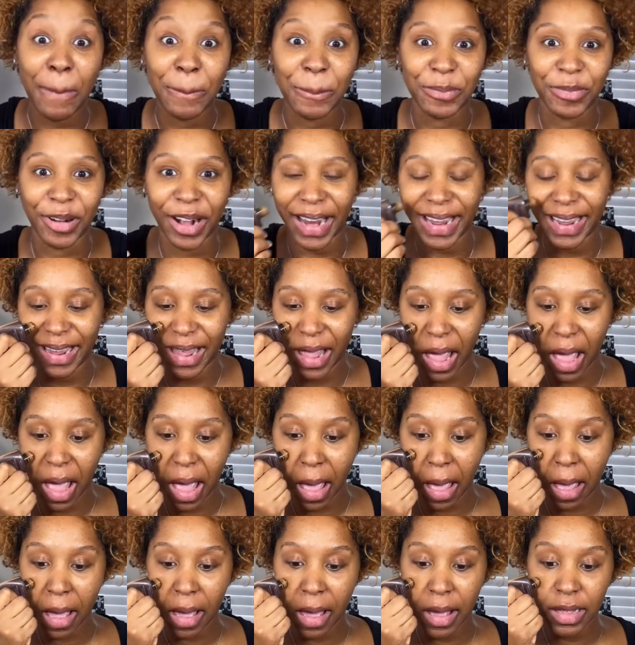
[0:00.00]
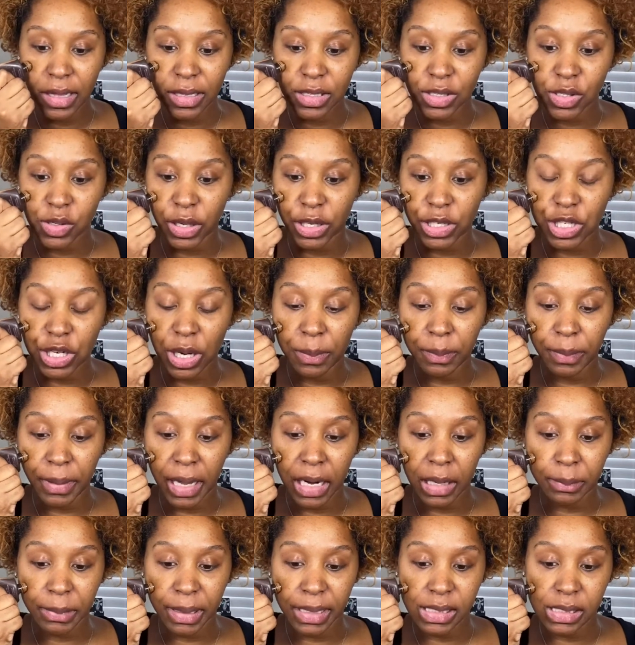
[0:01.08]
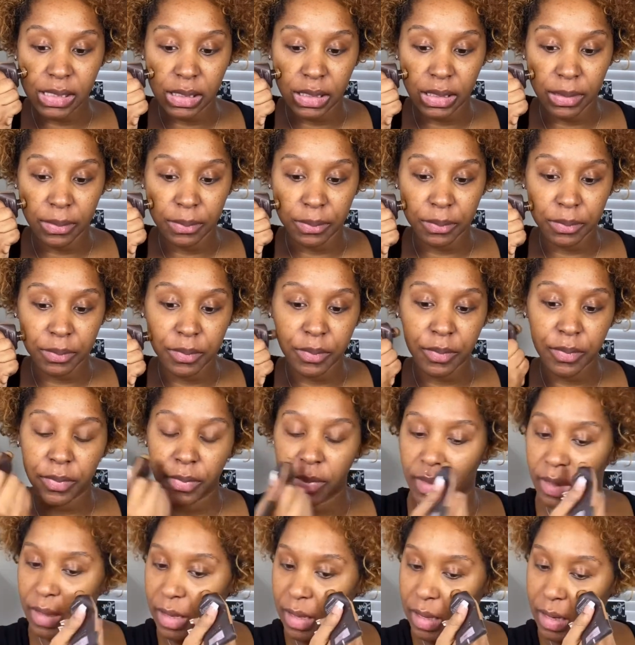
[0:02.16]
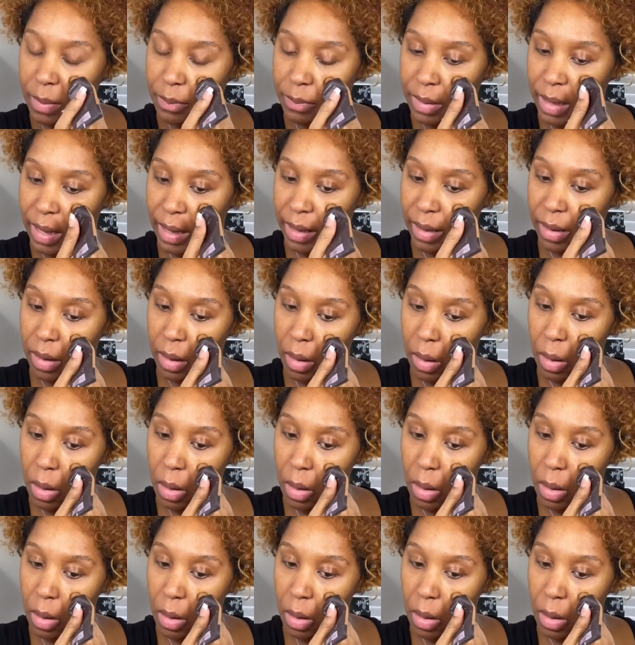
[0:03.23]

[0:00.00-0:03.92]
right? So I jump out of my sleep and I'm like,